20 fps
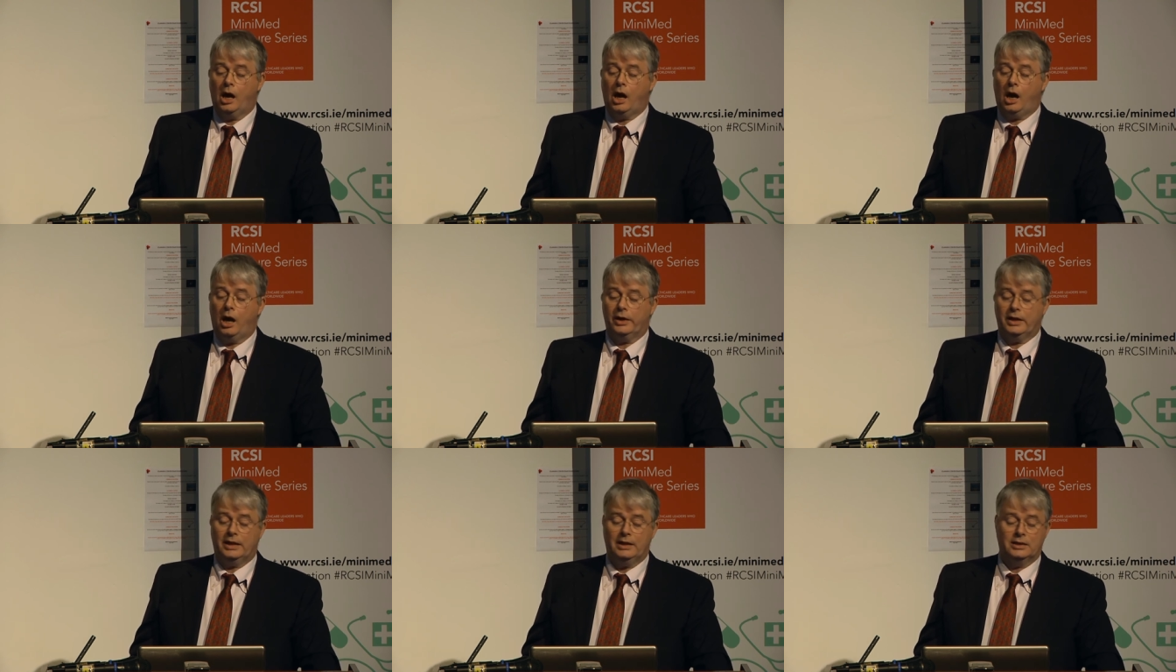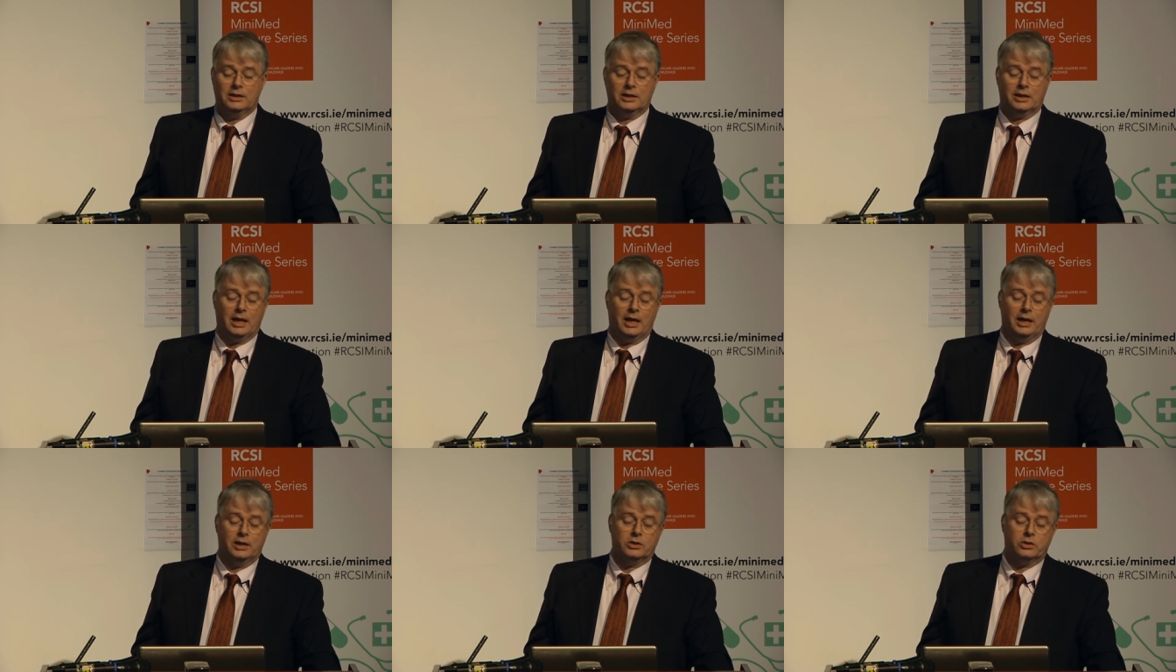on
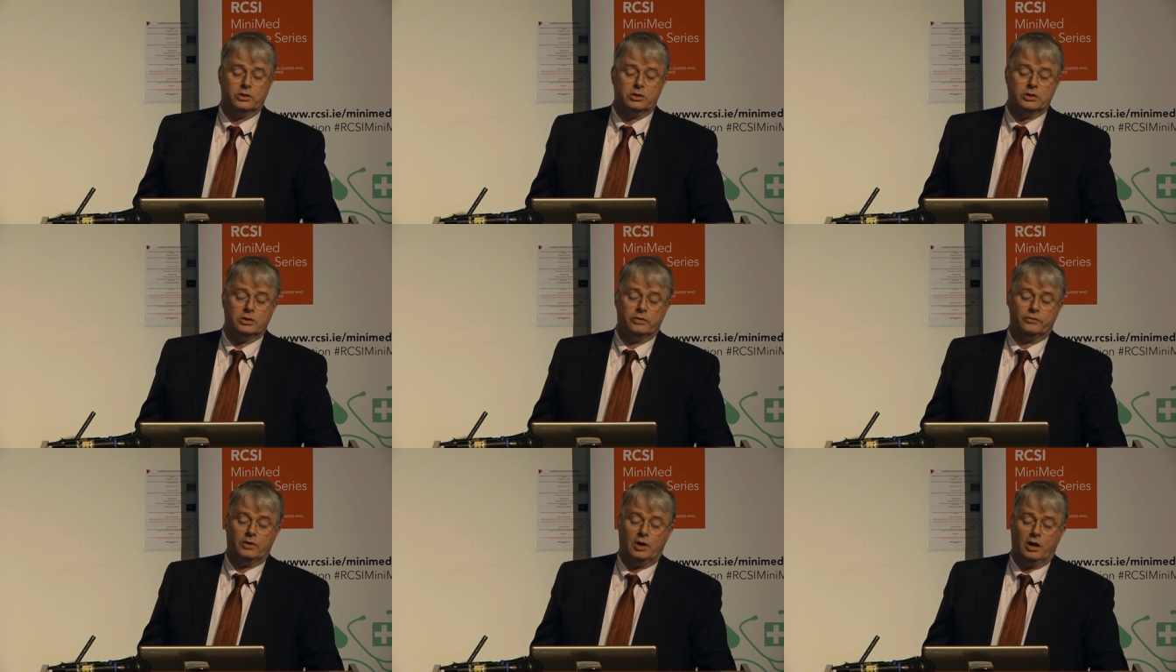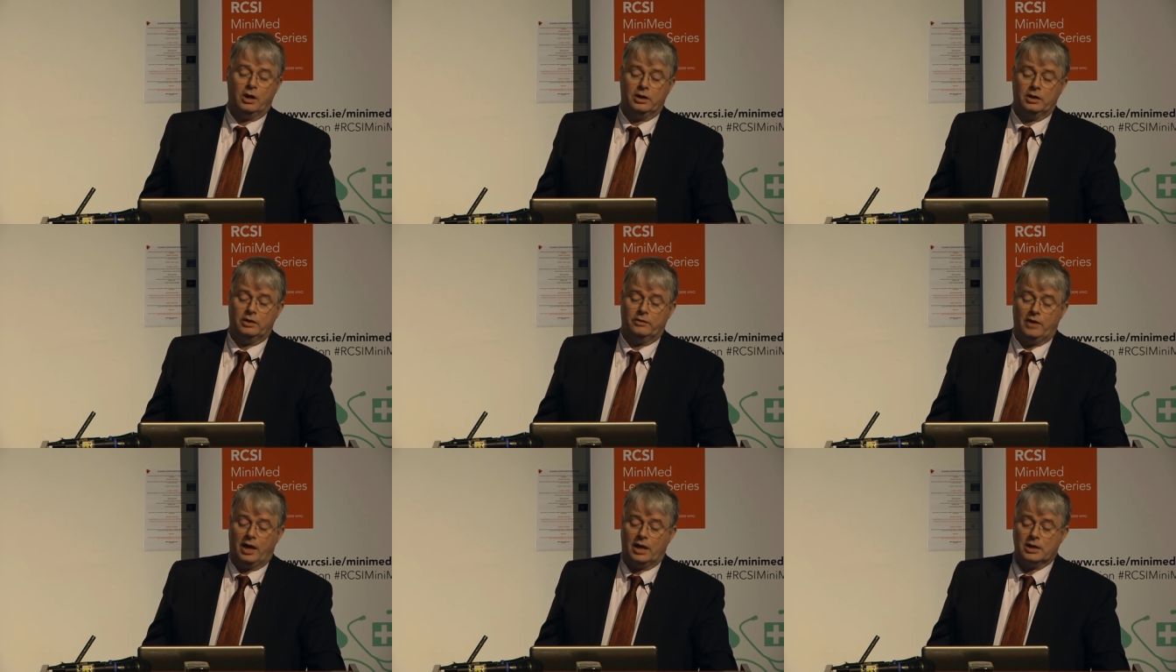indicators of
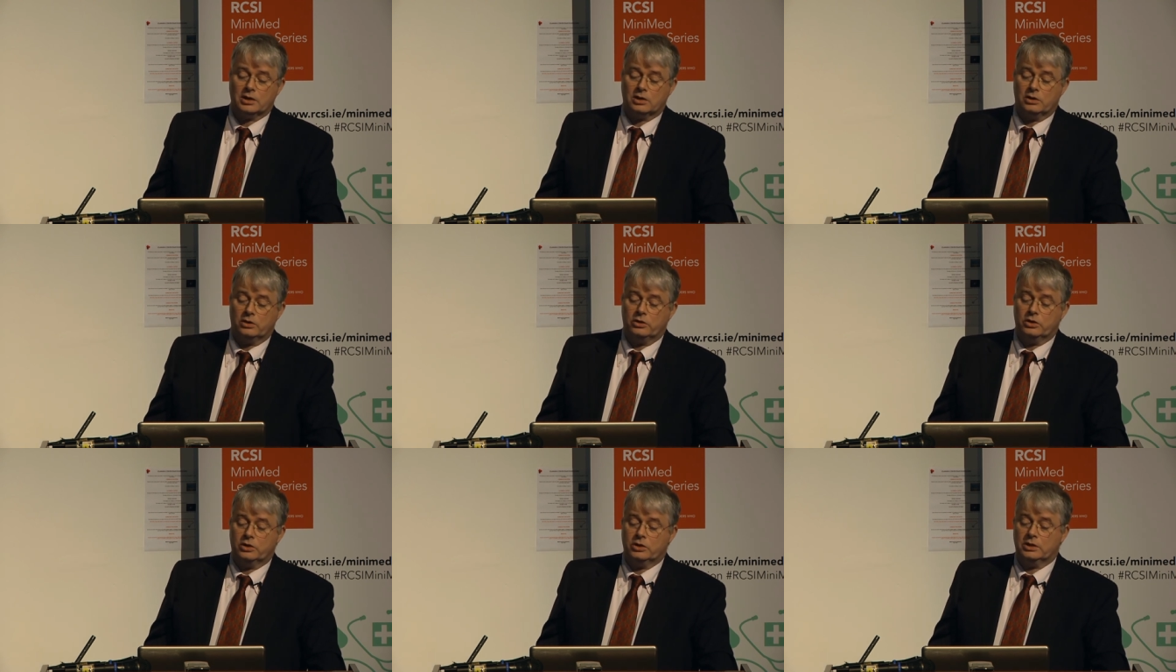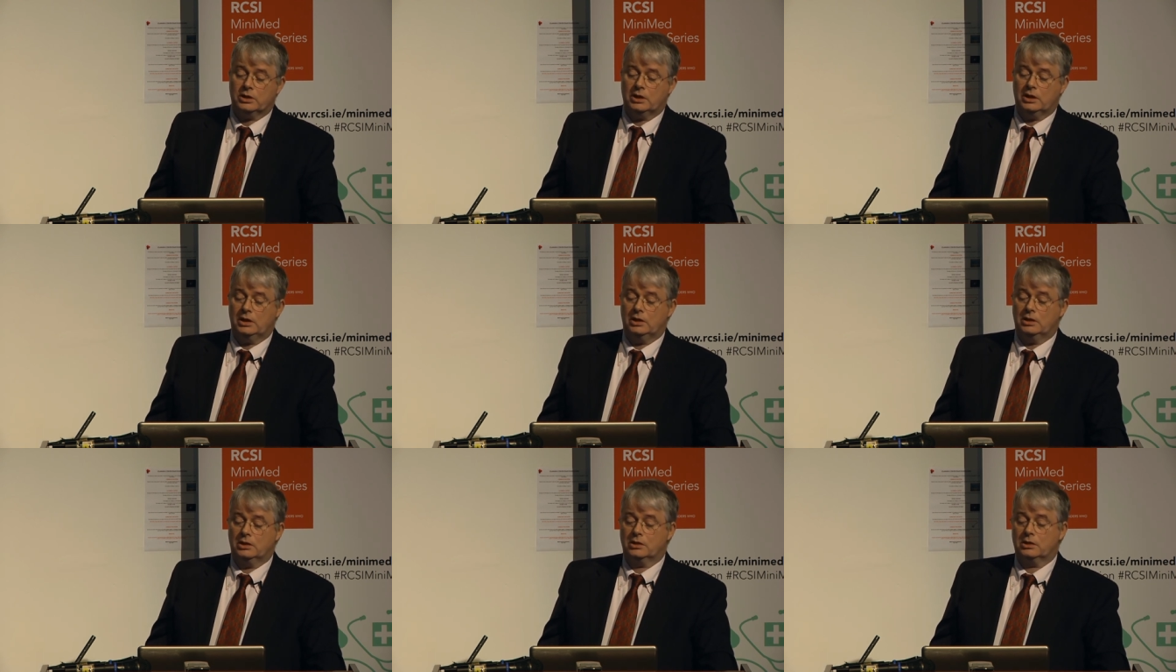cardiovascular
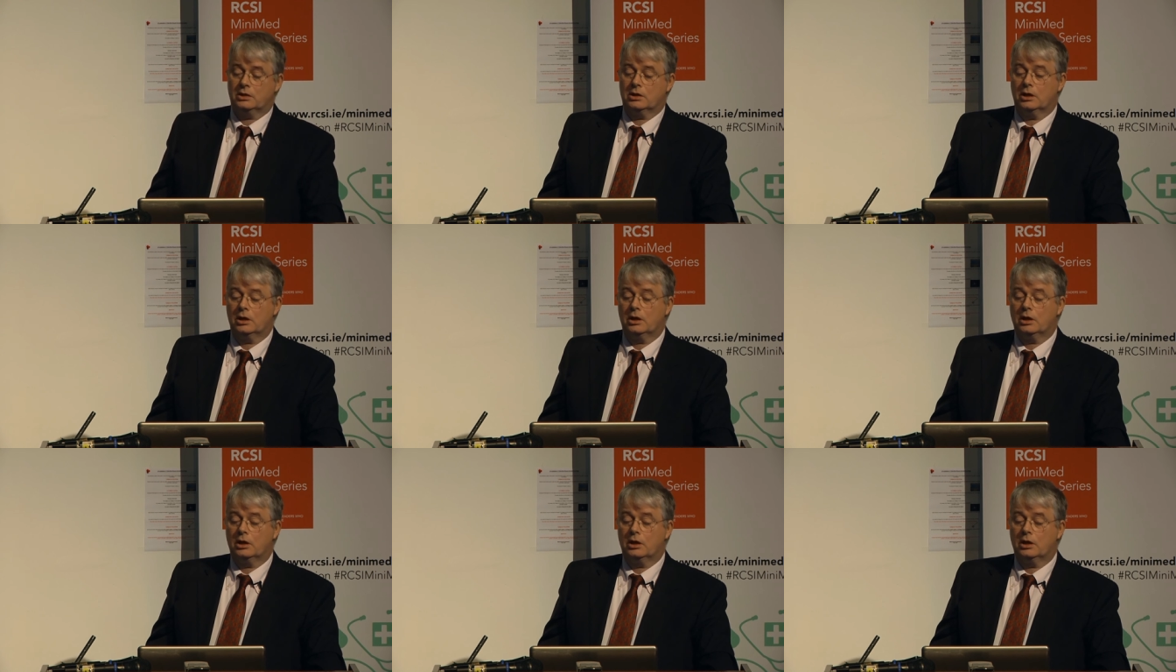disease,